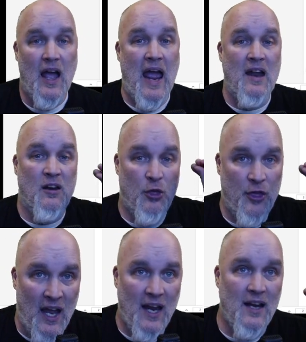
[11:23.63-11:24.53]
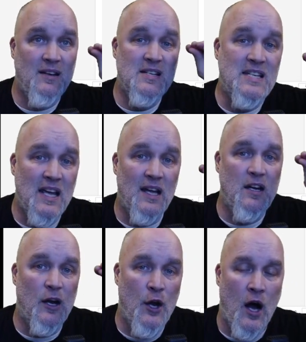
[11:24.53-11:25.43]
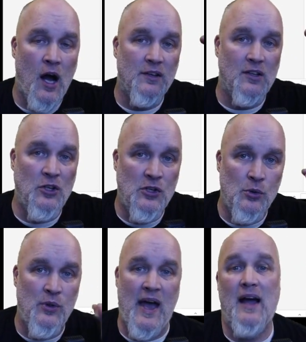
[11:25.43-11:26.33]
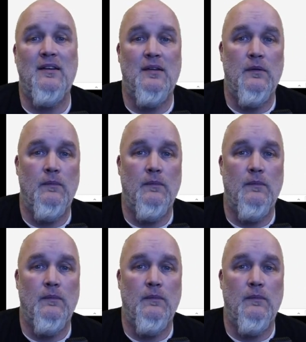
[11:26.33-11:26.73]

And they did not do that.